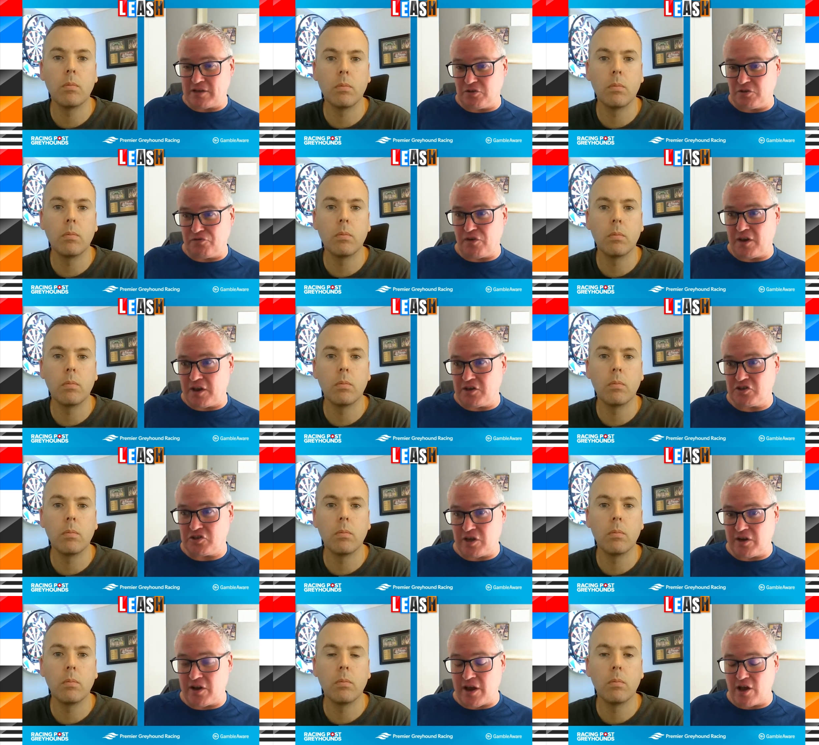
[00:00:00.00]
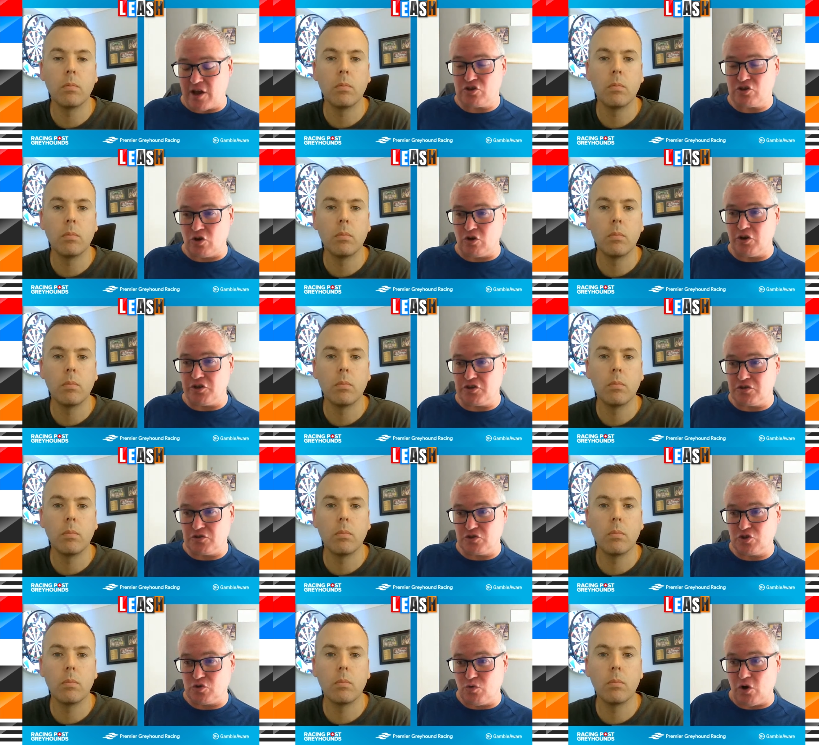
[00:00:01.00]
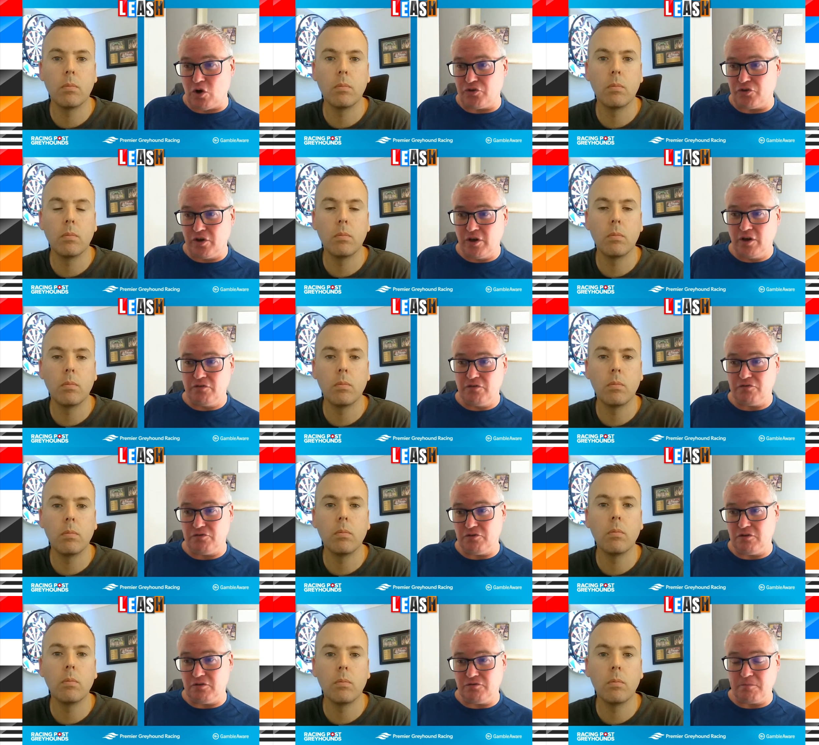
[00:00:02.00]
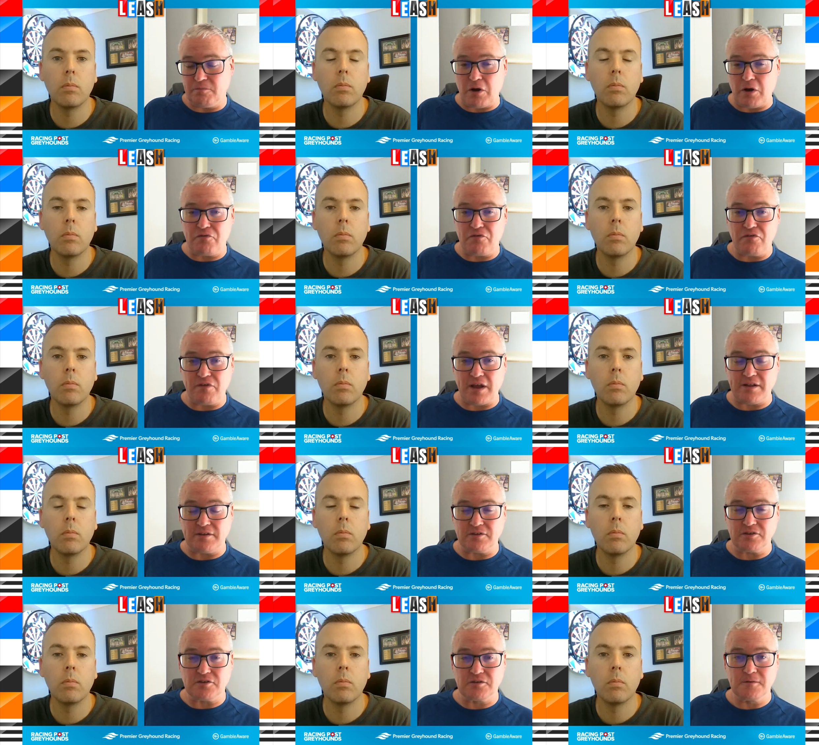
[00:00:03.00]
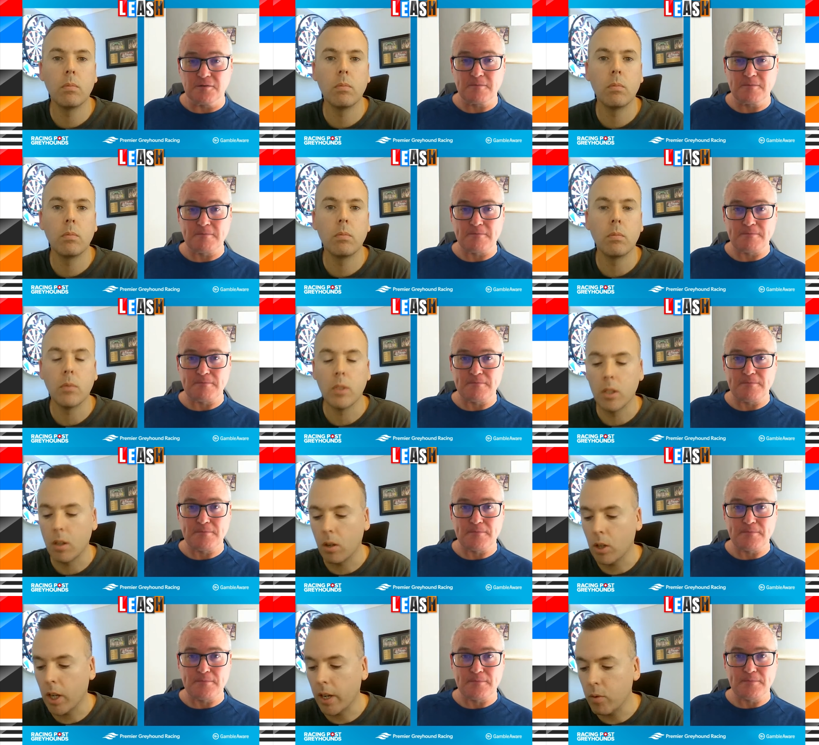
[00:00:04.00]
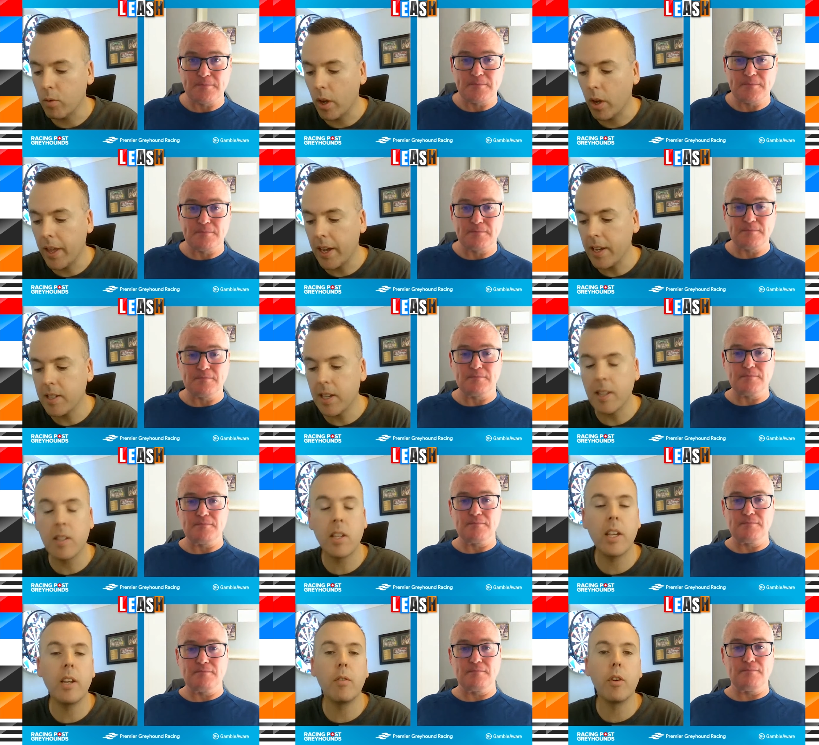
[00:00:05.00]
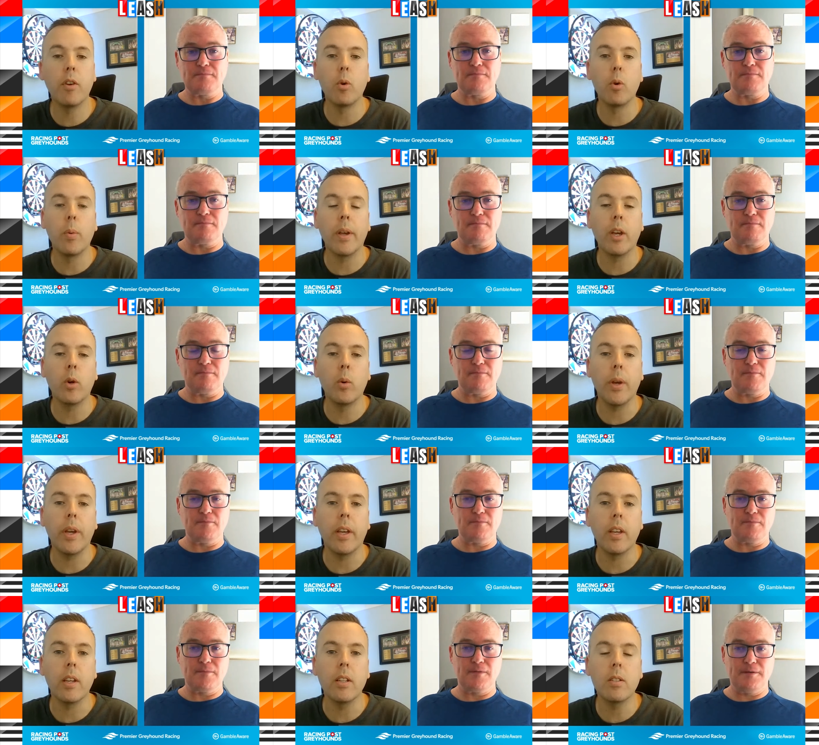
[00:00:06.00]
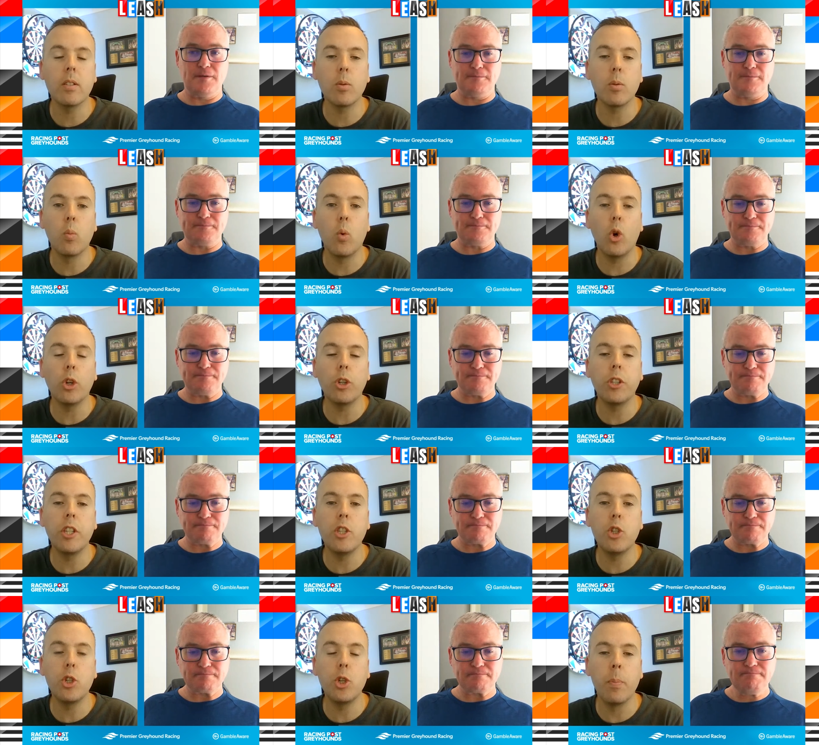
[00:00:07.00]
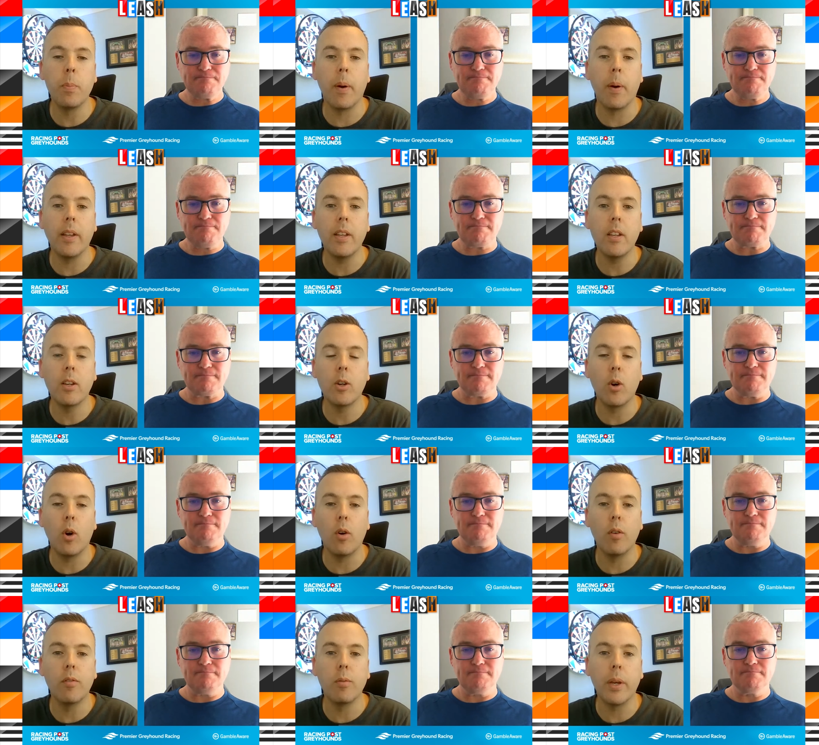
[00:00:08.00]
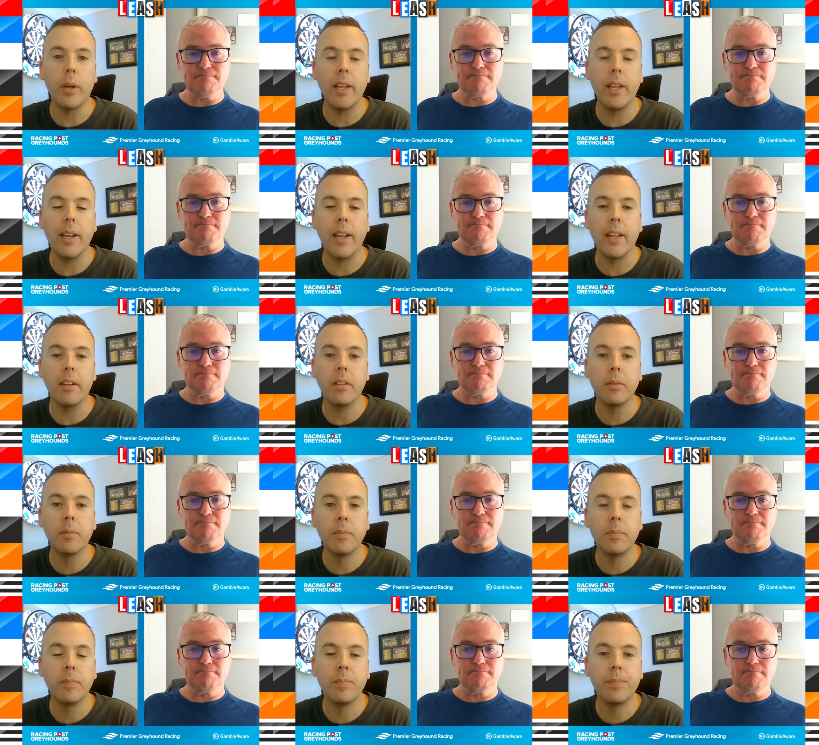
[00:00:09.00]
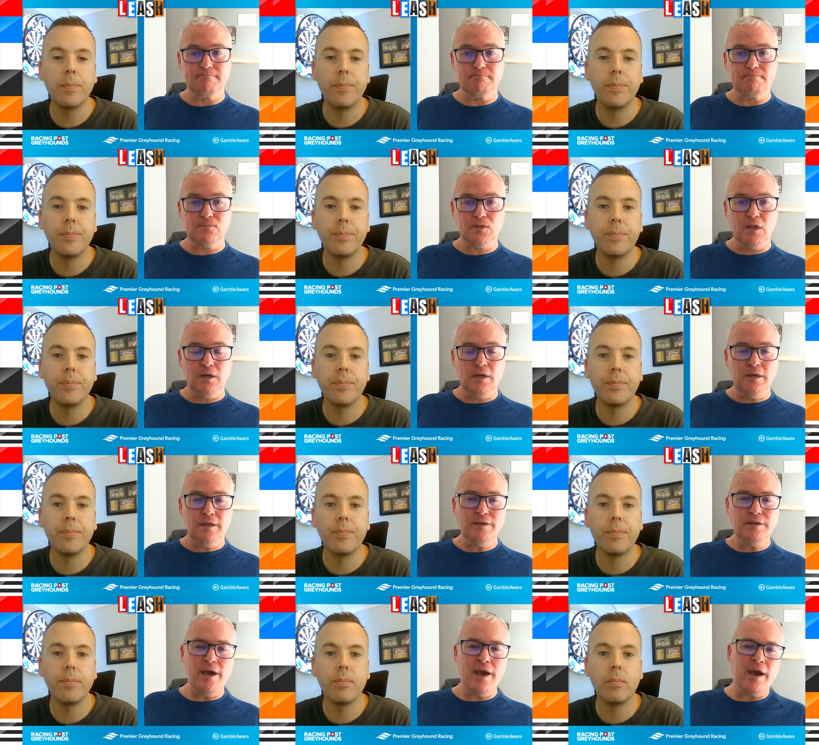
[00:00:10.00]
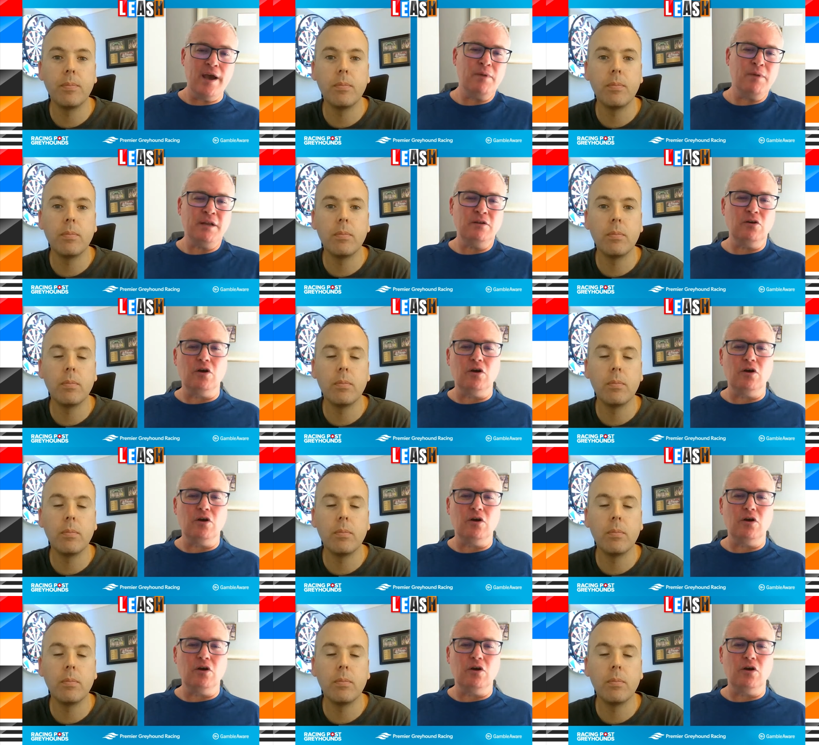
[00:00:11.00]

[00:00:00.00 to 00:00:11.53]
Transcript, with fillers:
Speaker 1: That's the thing. He sent out a solid squad for, for both events. Okay, right. That is
Speaker 2: Antigua Eagle went quickest. What did you make of Wiki Ned?
Speaker 1: Yeah, I mean,